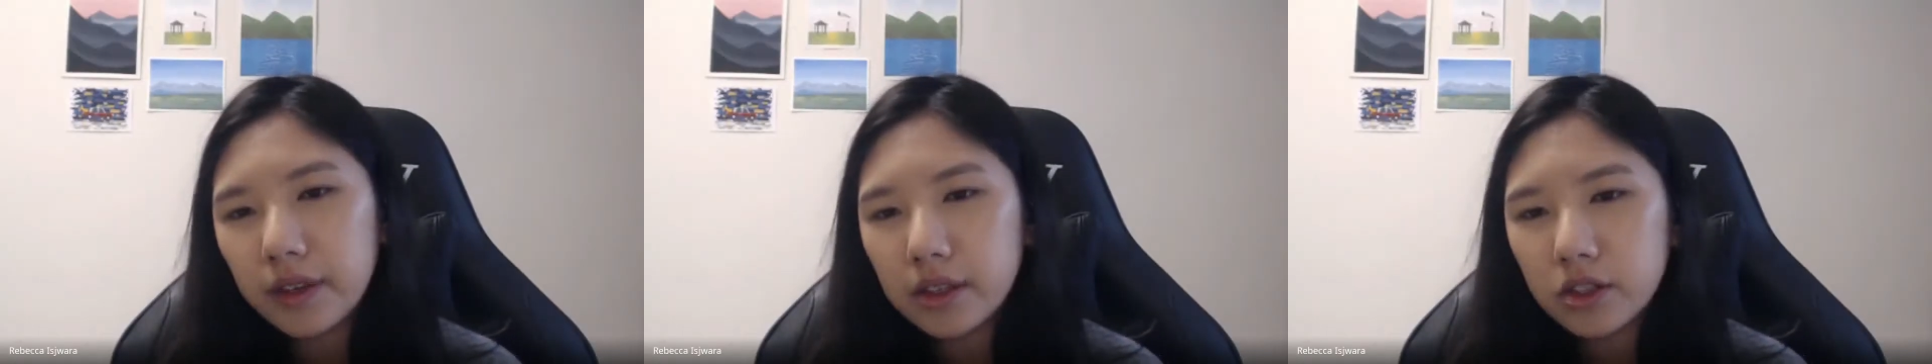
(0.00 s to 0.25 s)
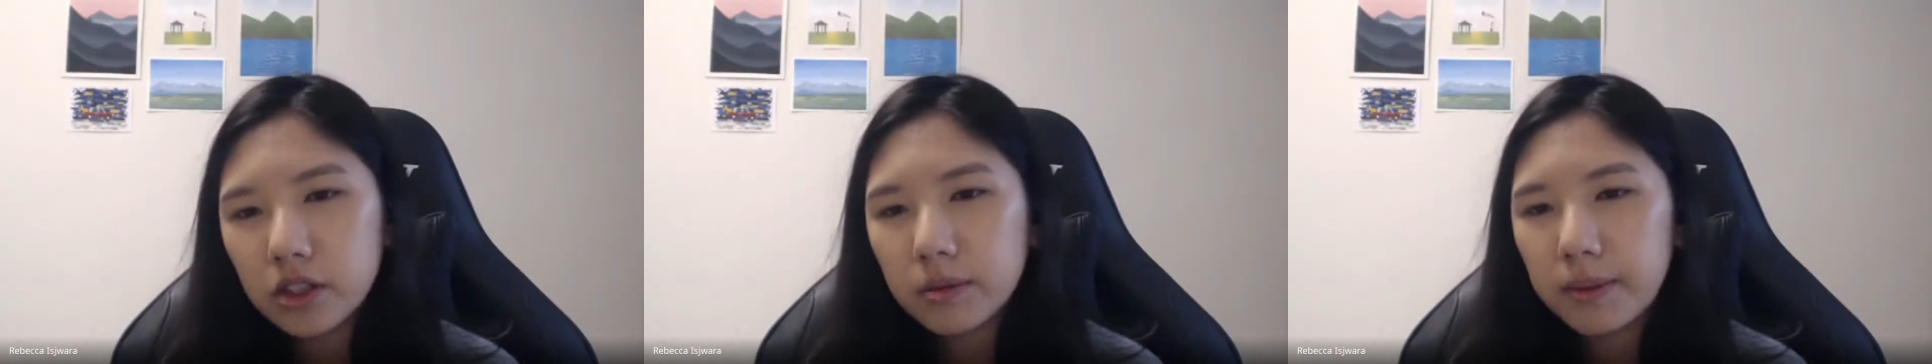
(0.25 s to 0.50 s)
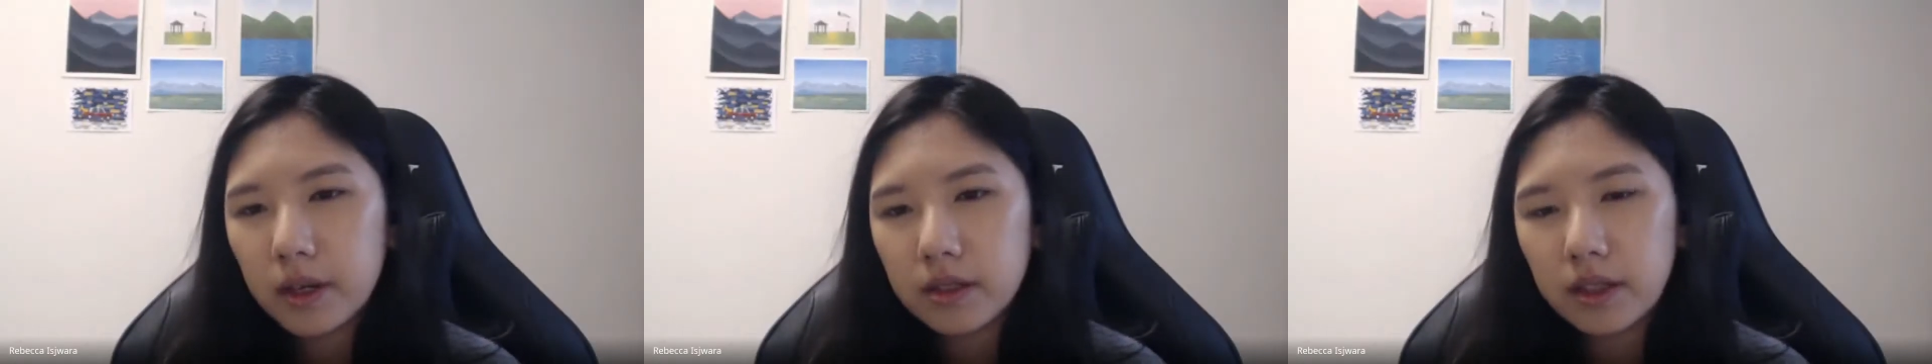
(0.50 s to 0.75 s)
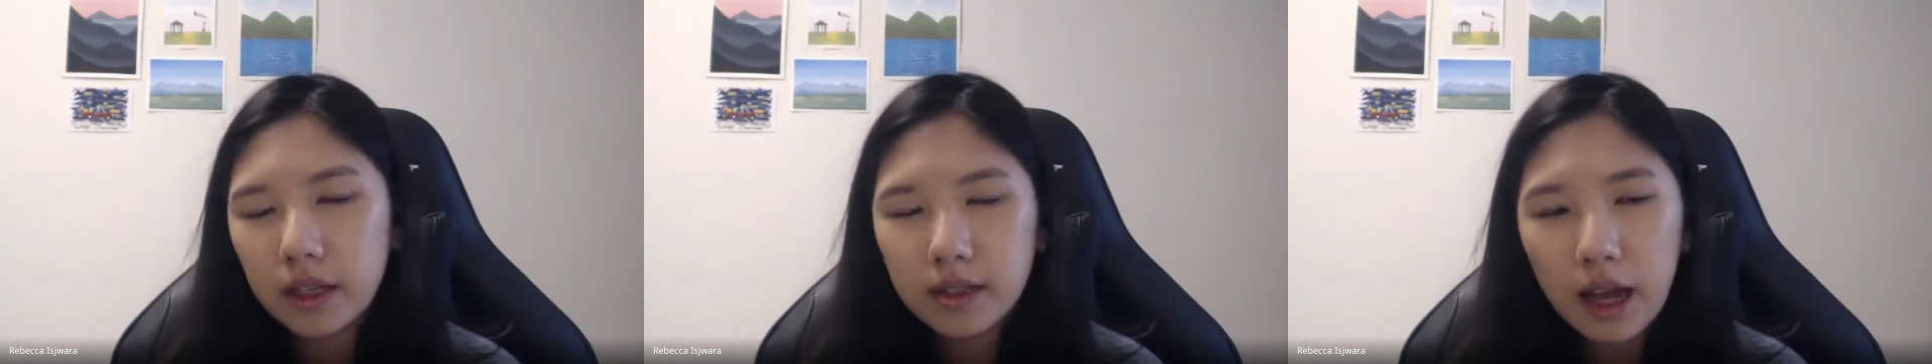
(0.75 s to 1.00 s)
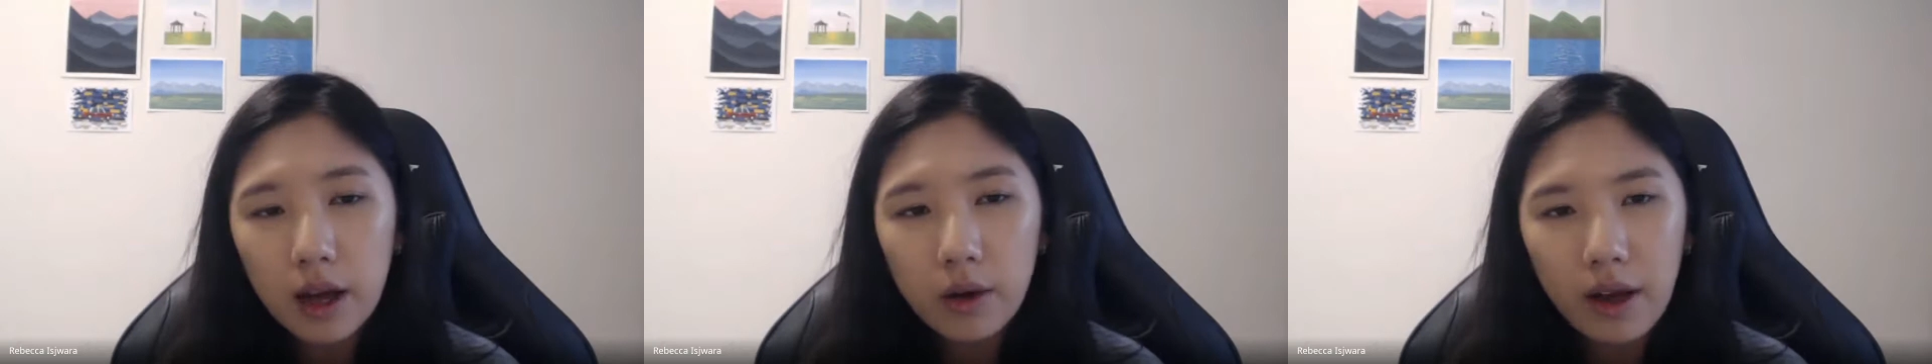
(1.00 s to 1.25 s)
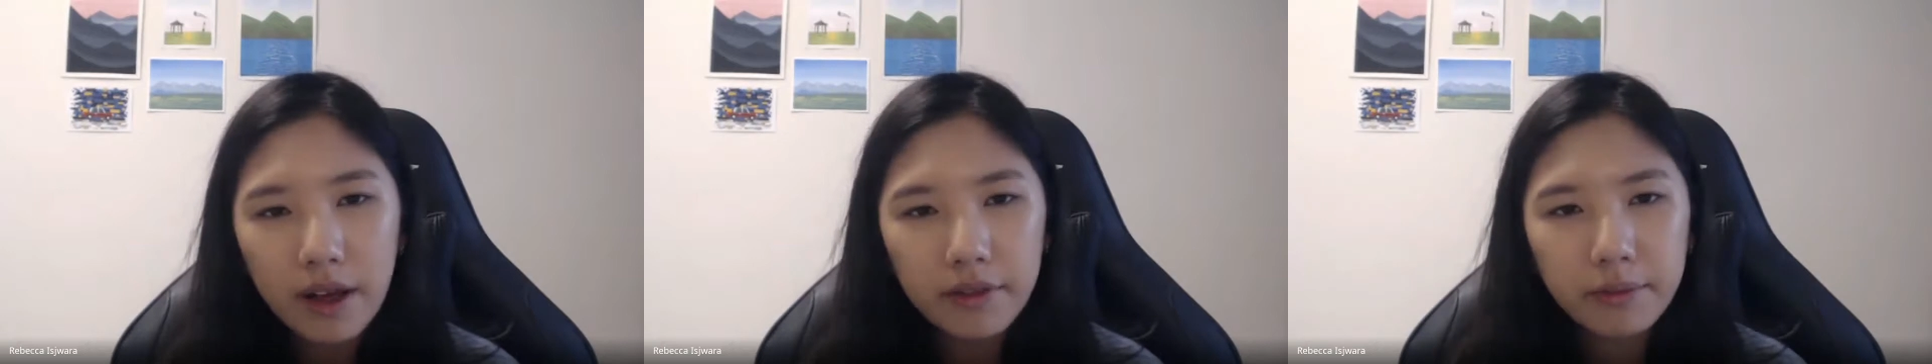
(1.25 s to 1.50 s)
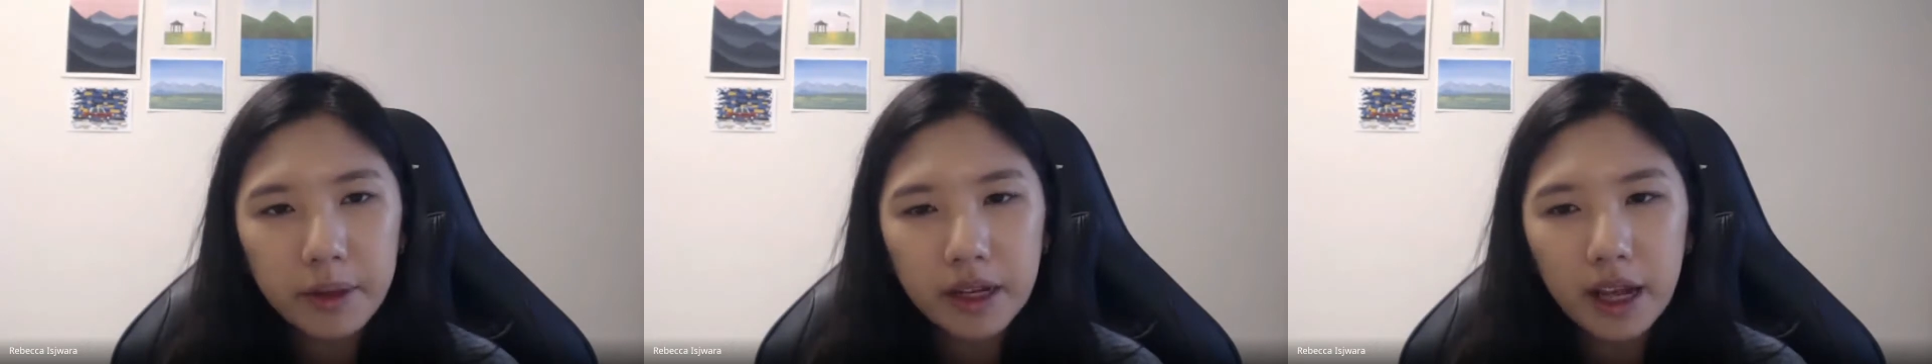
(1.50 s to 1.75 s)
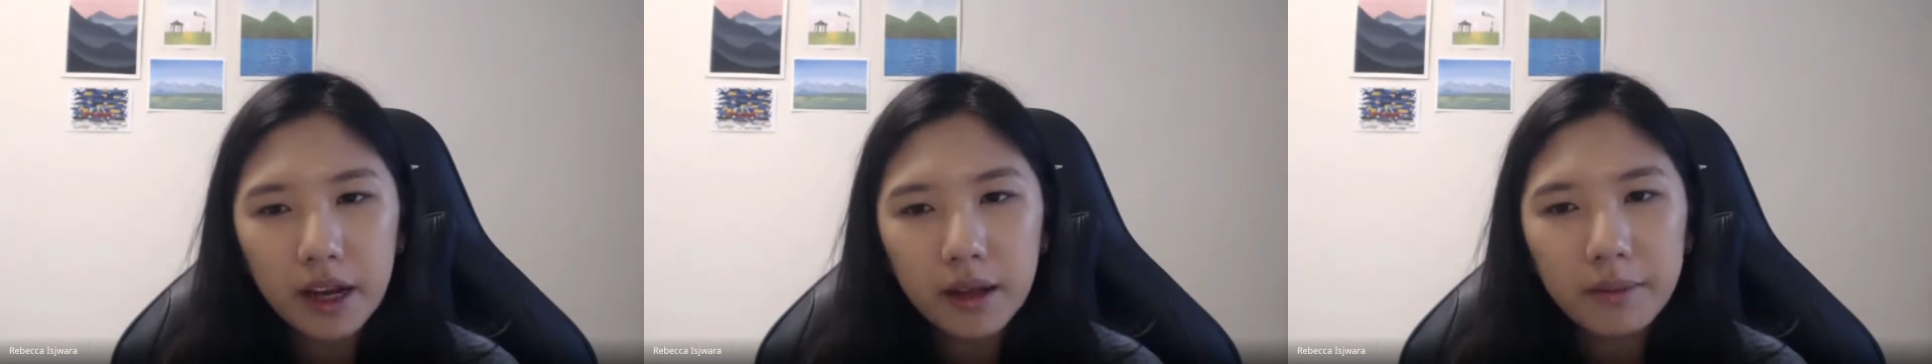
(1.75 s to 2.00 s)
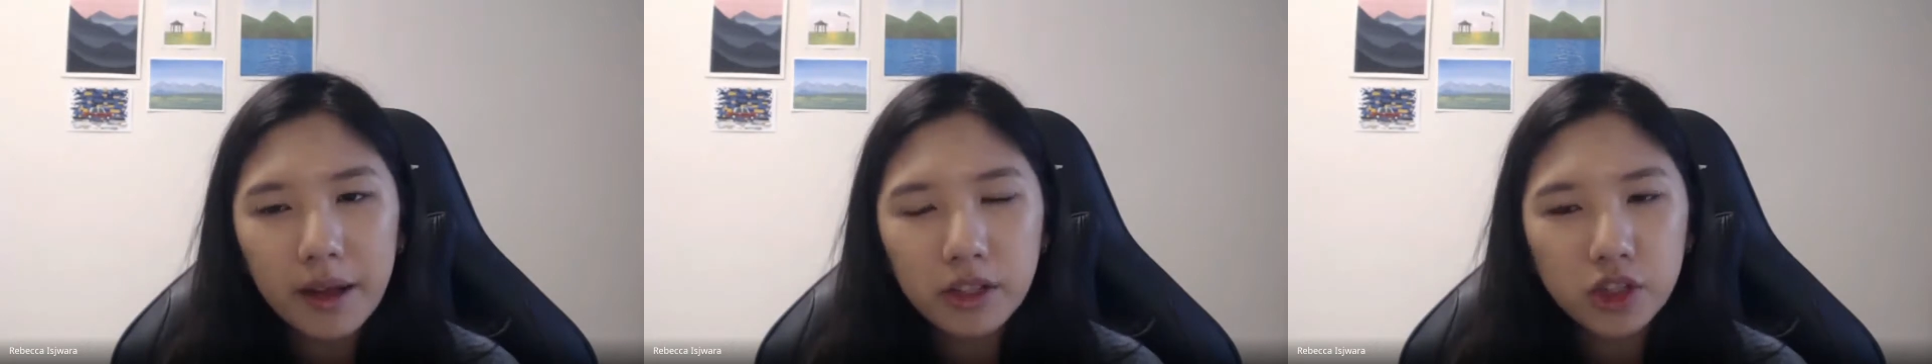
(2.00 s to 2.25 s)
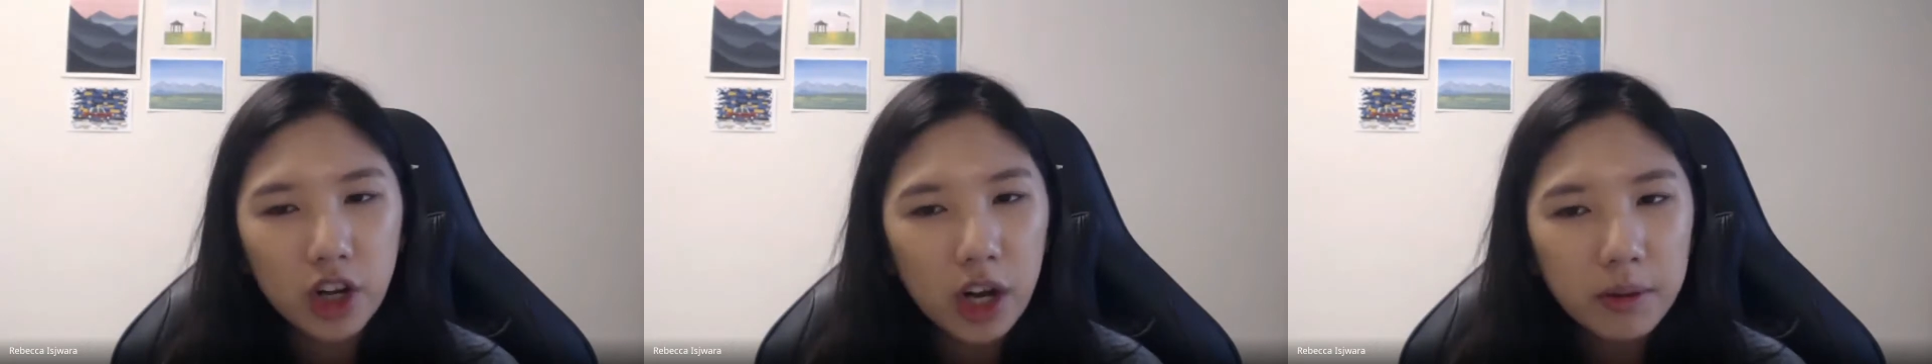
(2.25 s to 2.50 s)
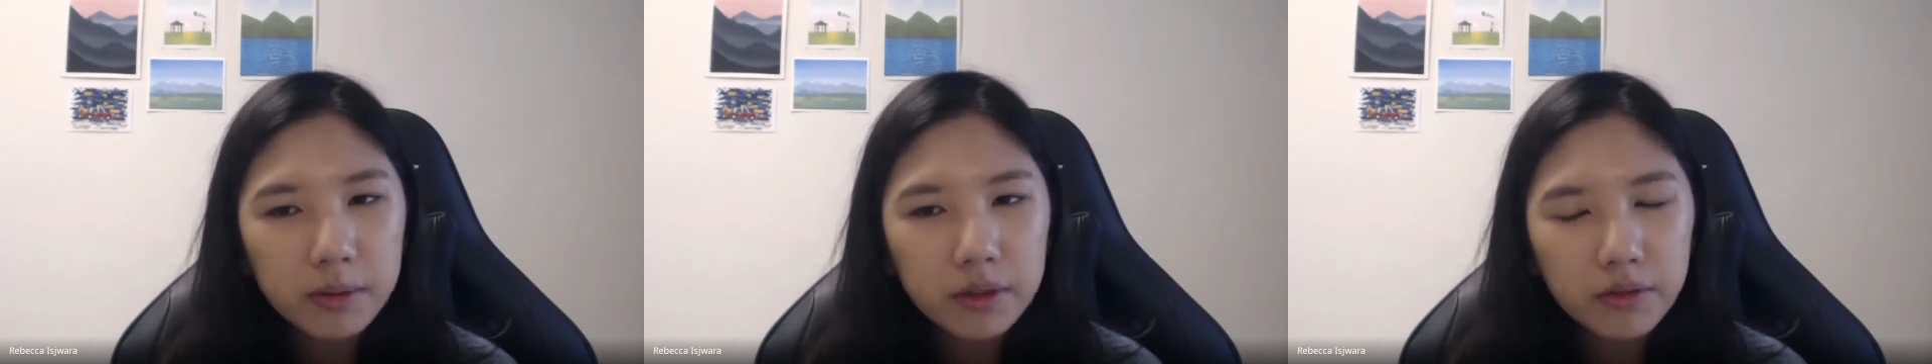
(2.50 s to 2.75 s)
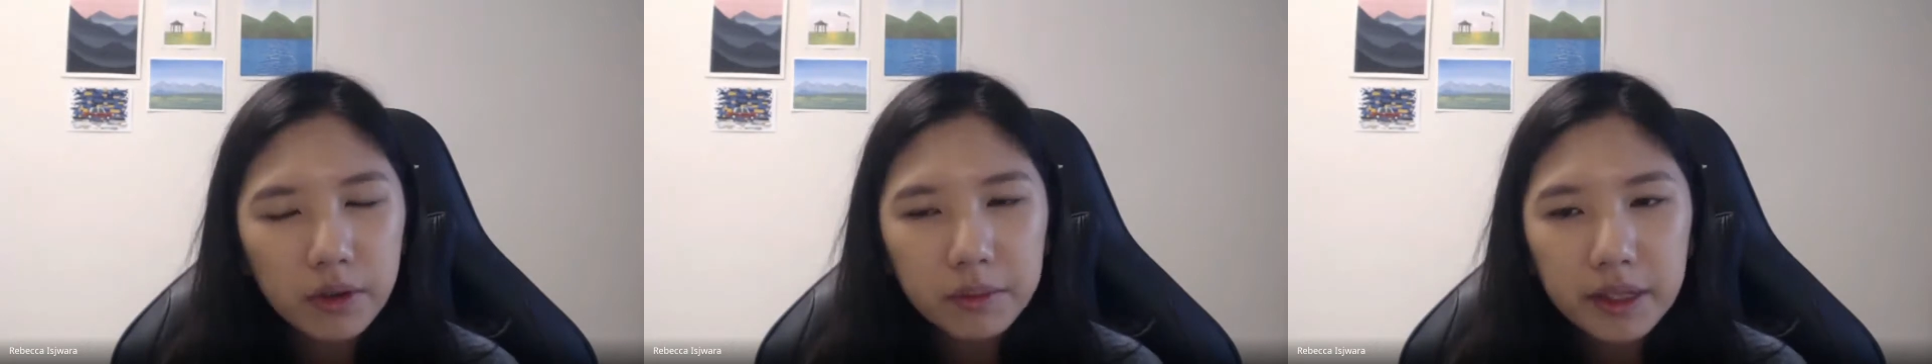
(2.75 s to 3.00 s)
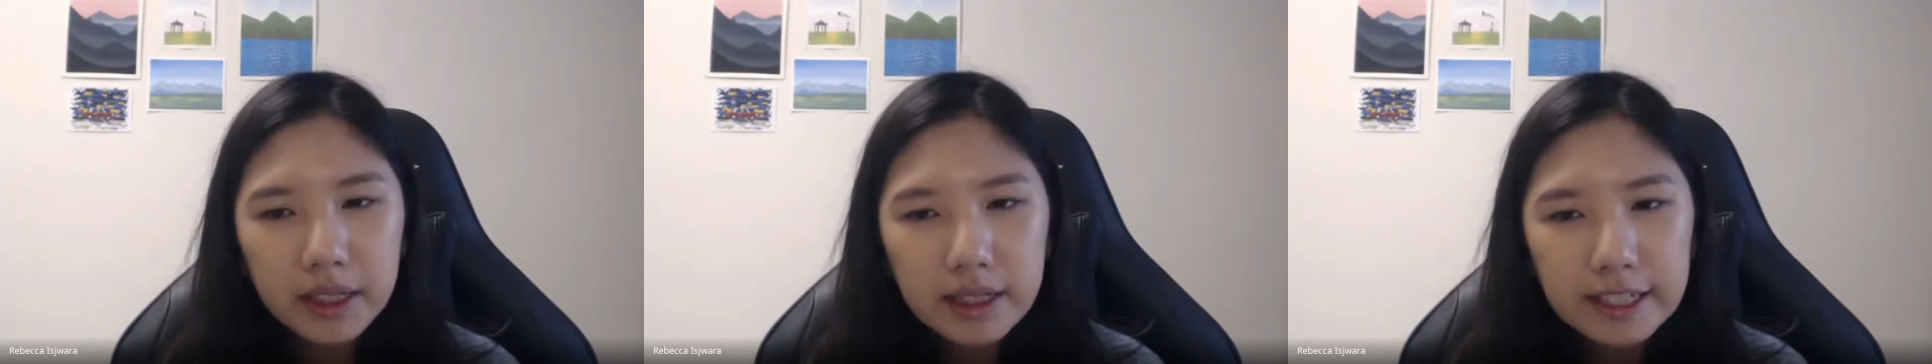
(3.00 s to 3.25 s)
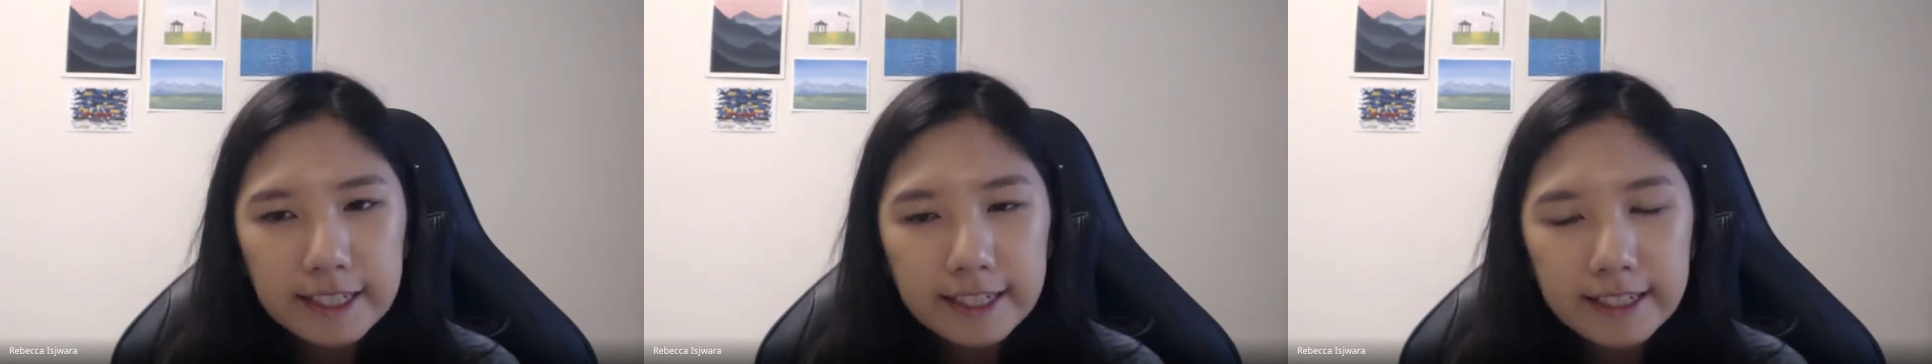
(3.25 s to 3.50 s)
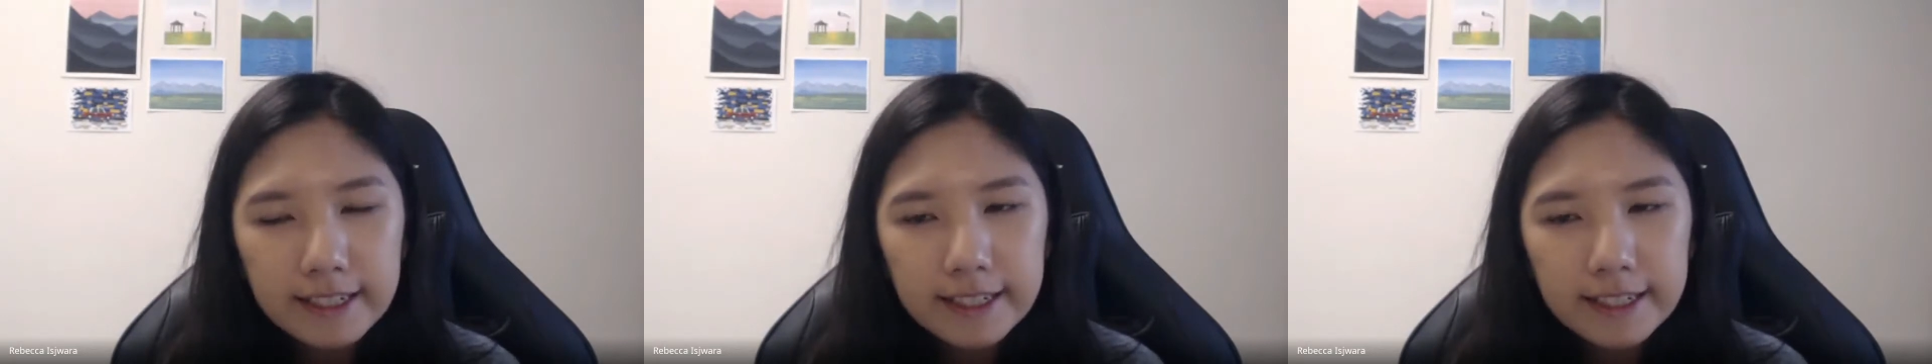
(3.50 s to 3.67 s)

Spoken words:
it's just because that's how I've been getting my jobs, from LinkedIn.